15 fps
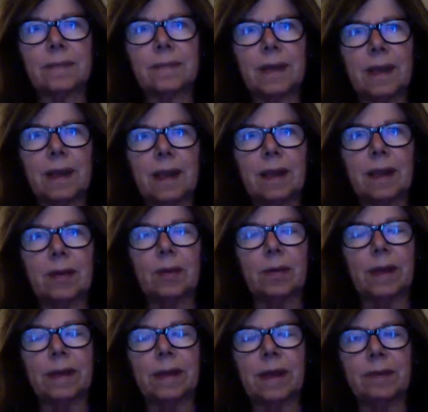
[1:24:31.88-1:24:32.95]
And I know
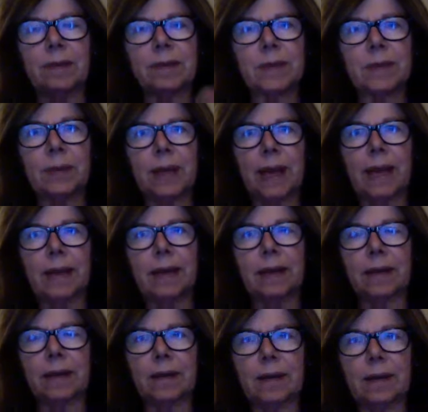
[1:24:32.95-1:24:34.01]
that that was implicated
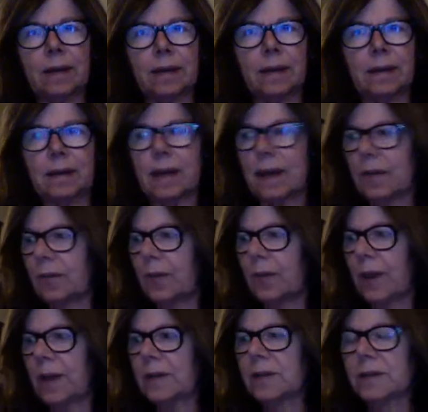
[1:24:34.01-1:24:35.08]
in a lot of ways.